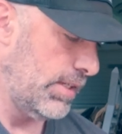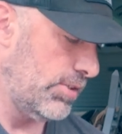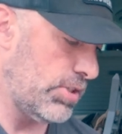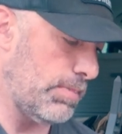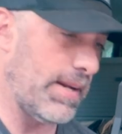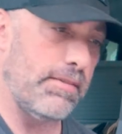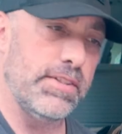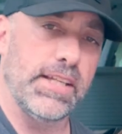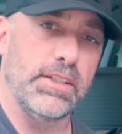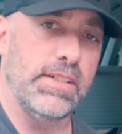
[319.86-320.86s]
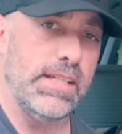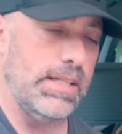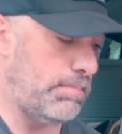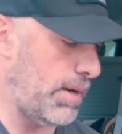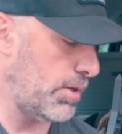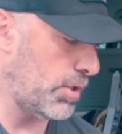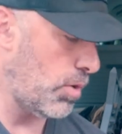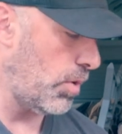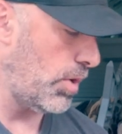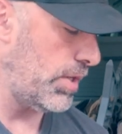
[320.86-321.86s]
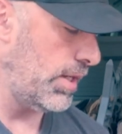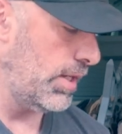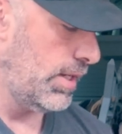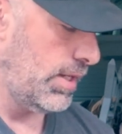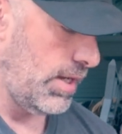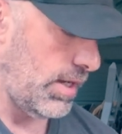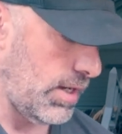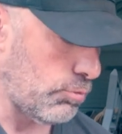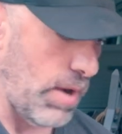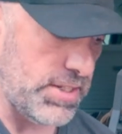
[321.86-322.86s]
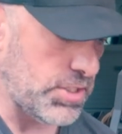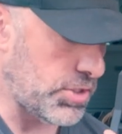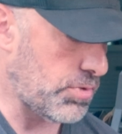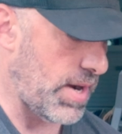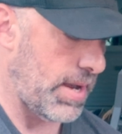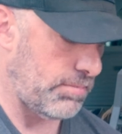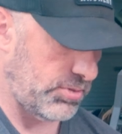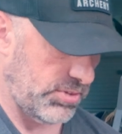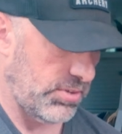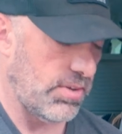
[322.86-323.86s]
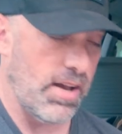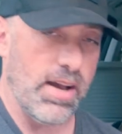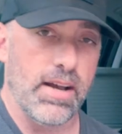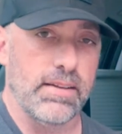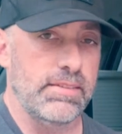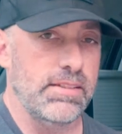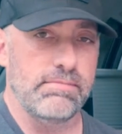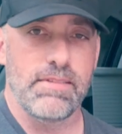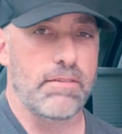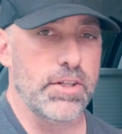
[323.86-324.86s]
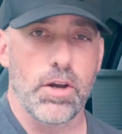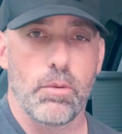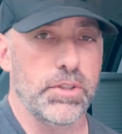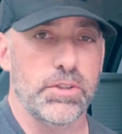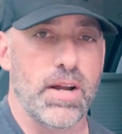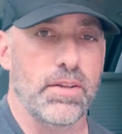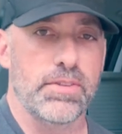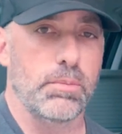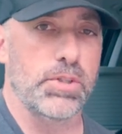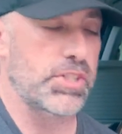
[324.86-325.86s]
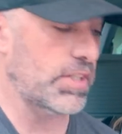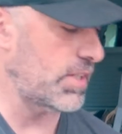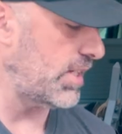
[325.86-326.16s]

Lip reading: just about everything you need, paracord, ratchet straps. You never know when you're out there what you're going